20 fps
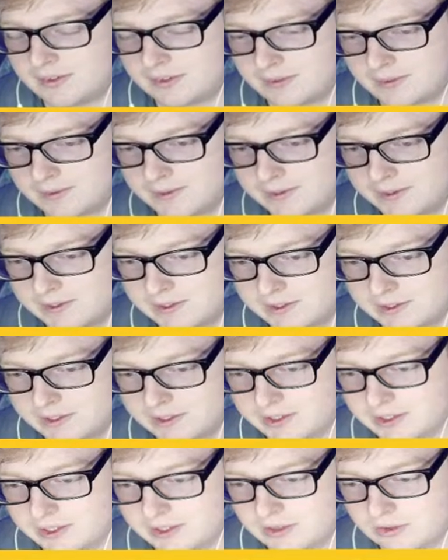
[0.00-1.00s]

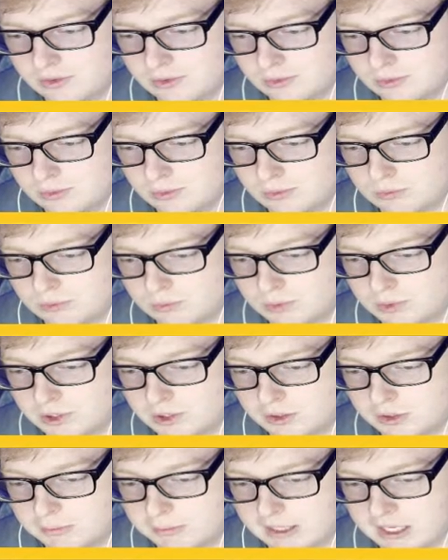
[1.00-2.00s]
I do
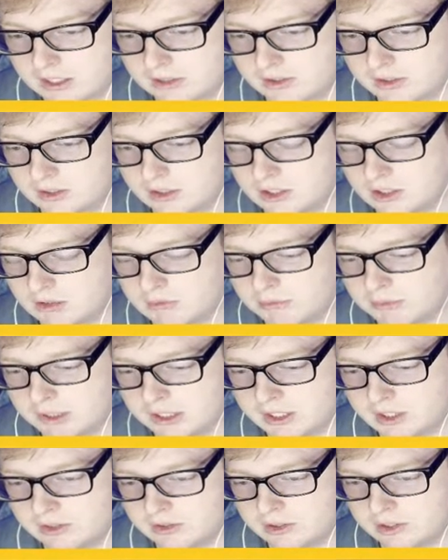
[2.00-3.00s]
really badly need
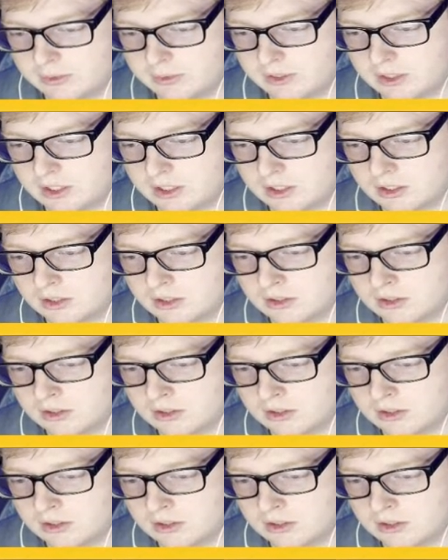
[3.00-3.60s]
money, though, again.